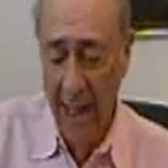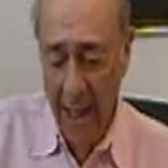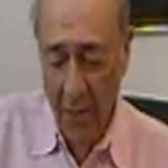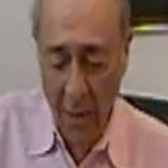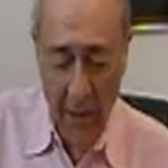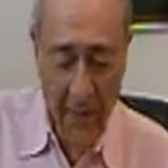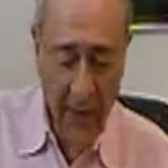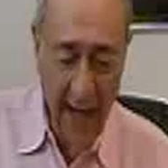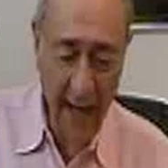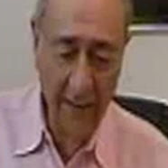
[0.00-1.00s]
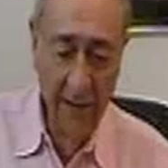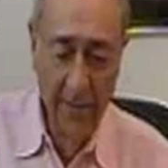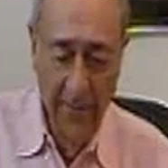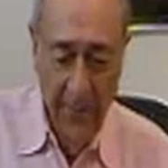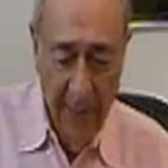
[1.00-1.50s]
What we found
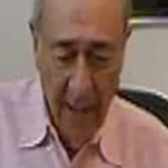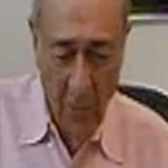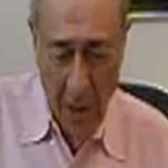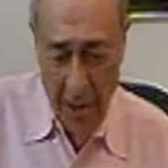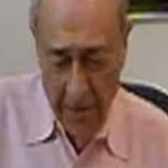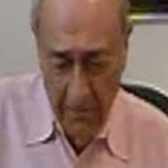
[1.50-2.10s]
was